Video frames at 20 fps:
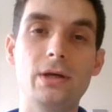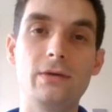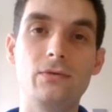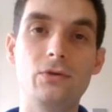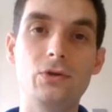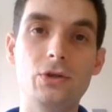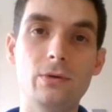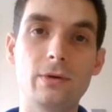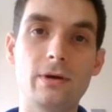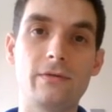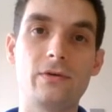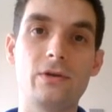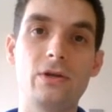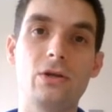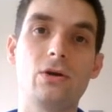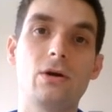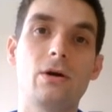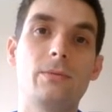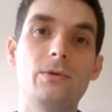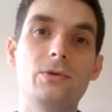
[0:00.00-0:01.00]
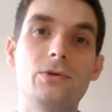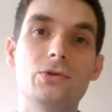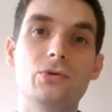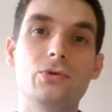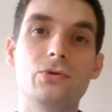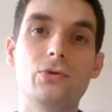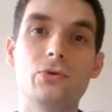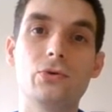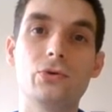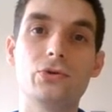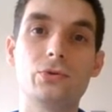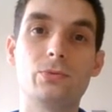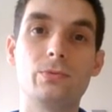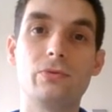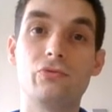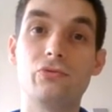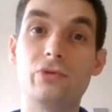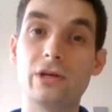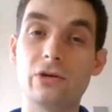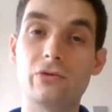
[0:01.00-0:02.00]
If you do have any comments or thoughts, it'd
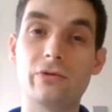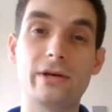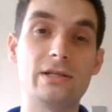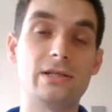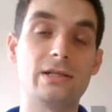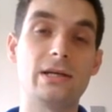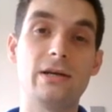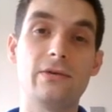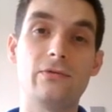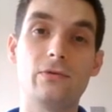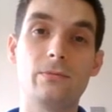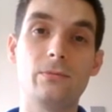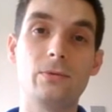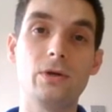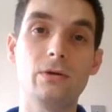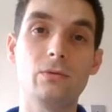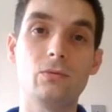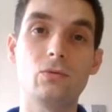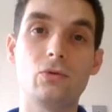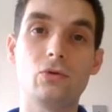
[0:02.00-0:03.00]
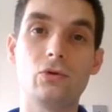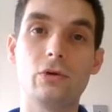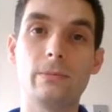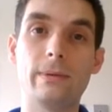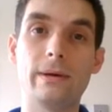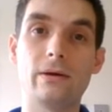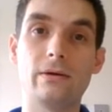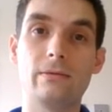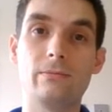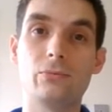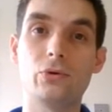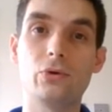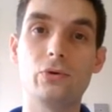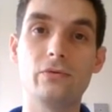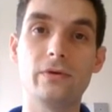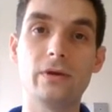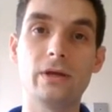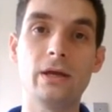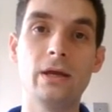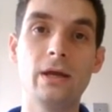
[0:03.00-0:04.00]
be really great to hear from you. We're all about
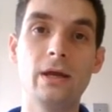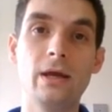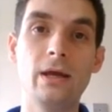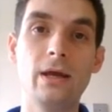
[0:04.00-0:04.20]
improving